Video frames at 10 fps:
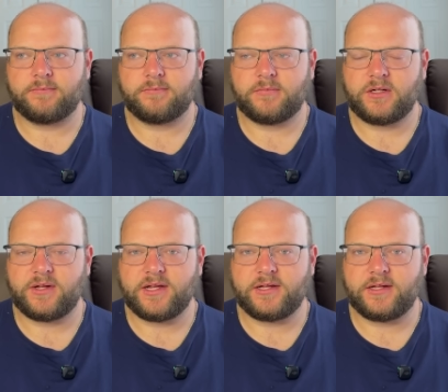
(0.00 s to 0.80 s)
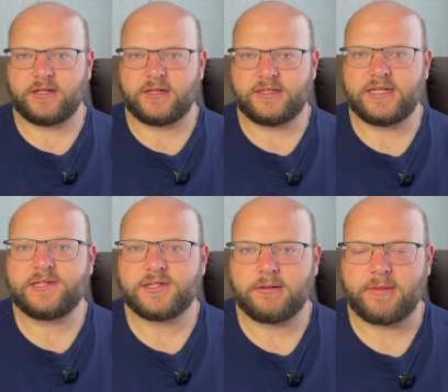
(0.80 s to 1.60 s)
a
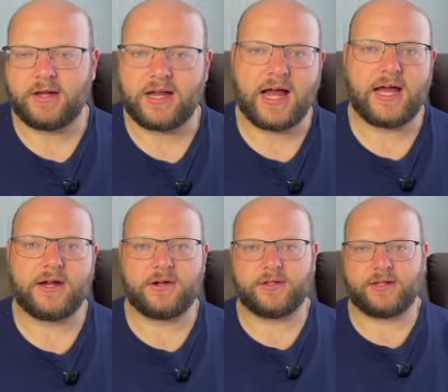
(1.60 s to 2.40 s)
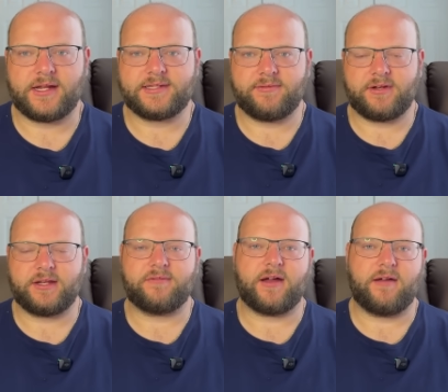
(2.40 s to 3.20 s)
decent amount higher than that
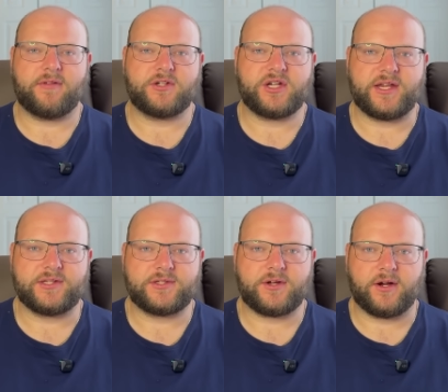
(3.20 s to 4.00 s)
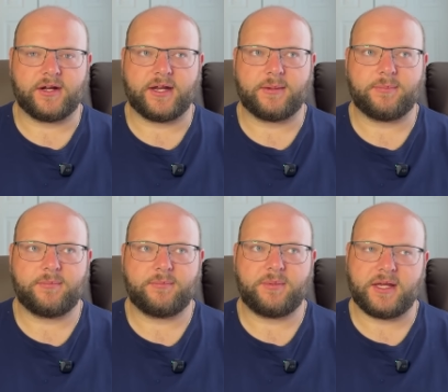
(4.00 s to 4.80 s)
$795 that Chase is targeting
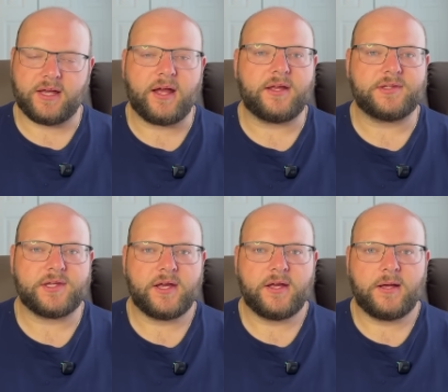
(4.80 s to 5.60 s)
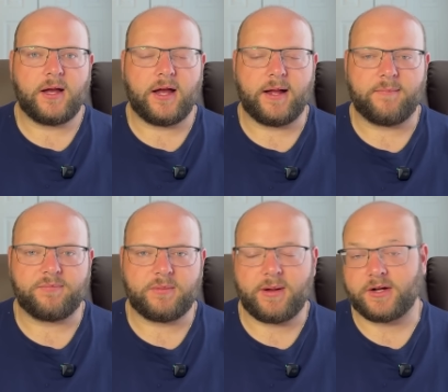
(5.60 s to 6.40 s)
because
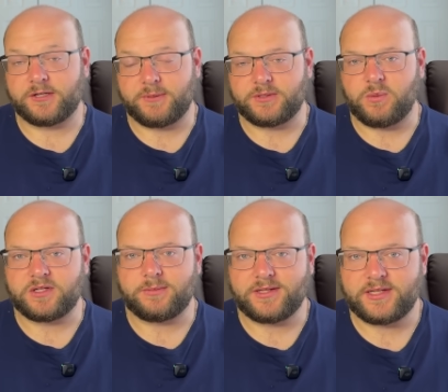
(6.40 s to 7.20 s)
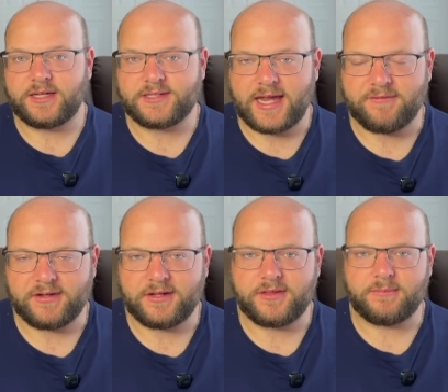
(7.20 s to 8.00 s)
American Express wants to be seen as
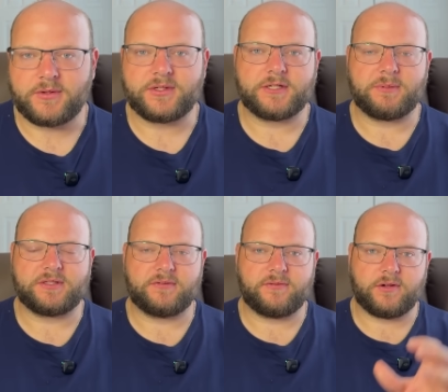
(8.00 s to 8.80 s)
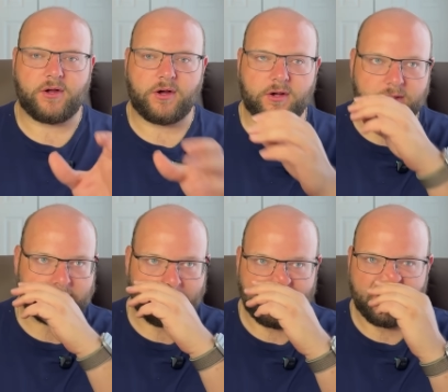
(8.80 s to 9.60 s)
having the most expensive cards,
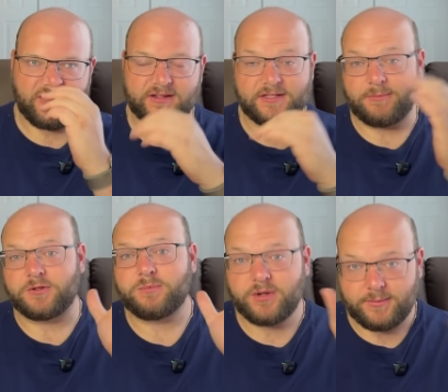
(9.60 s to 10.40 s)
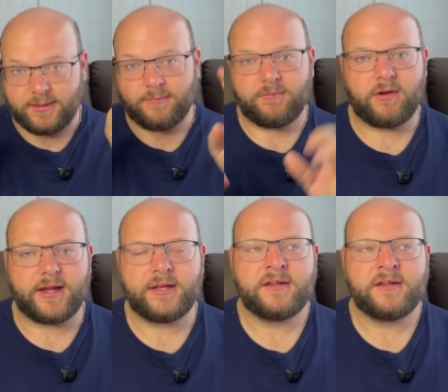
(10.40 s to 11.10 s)
or at least the most premium, right?